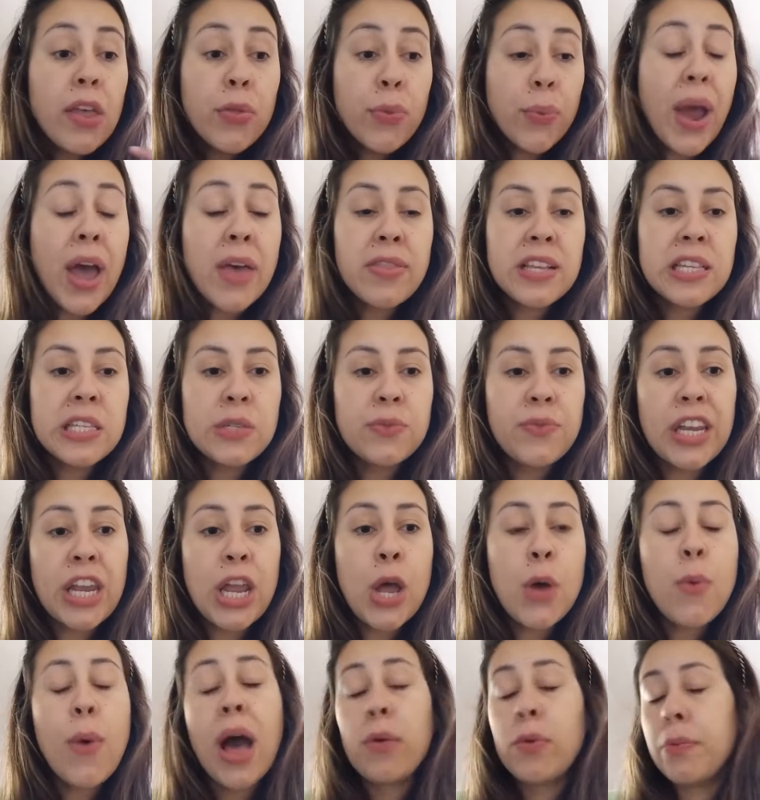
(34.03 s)
Throughout this
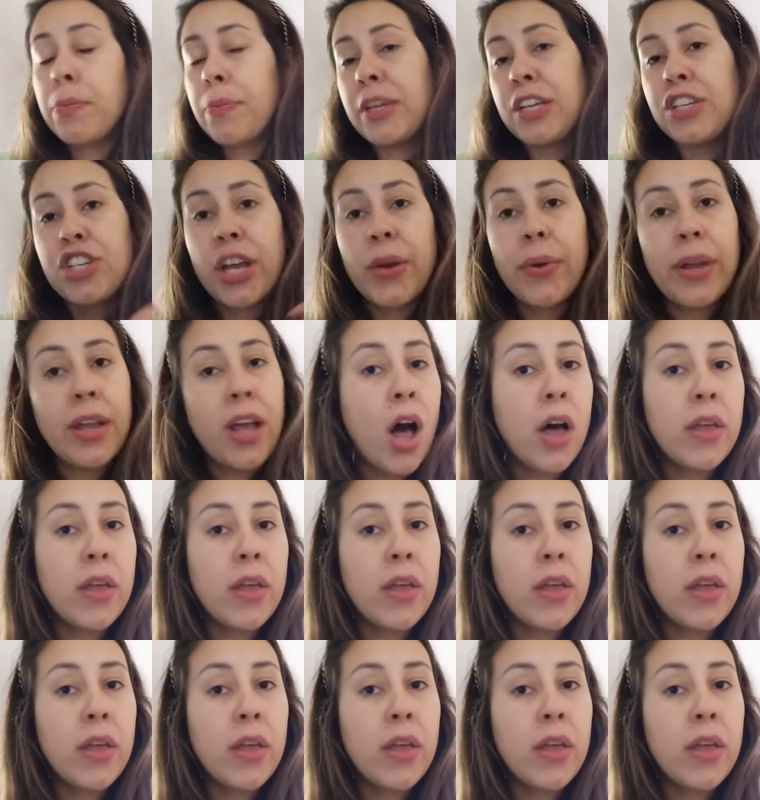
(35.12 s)
video, I will be sharing